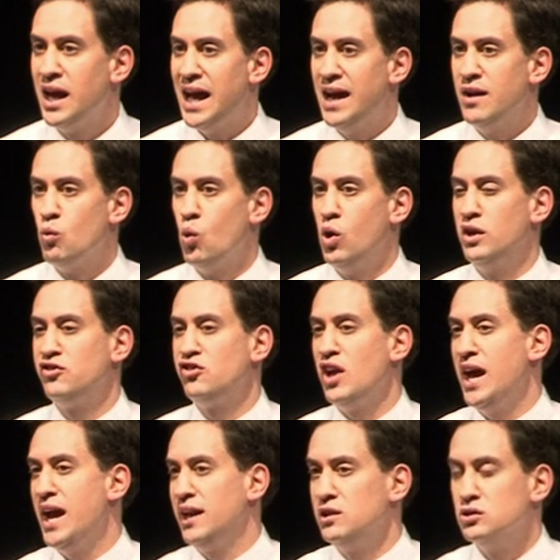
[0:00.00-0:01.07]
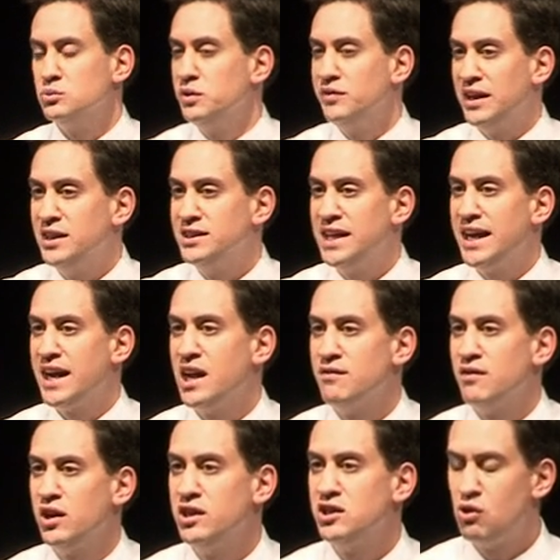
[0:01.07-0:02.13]
and were saying, look, we've had a decade of
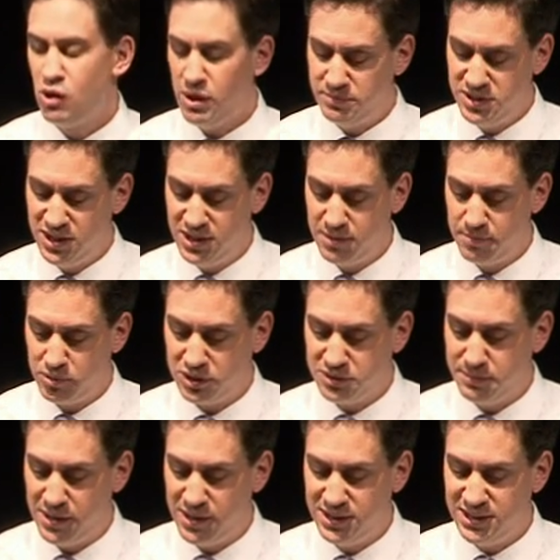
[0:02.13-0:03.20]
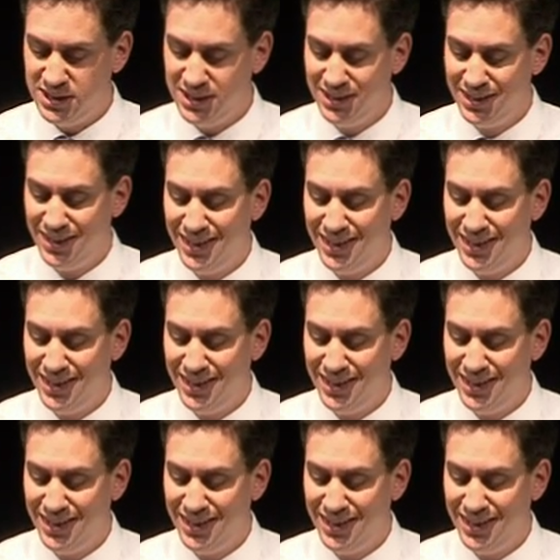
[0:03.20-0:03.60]
uninterrupted prosperity.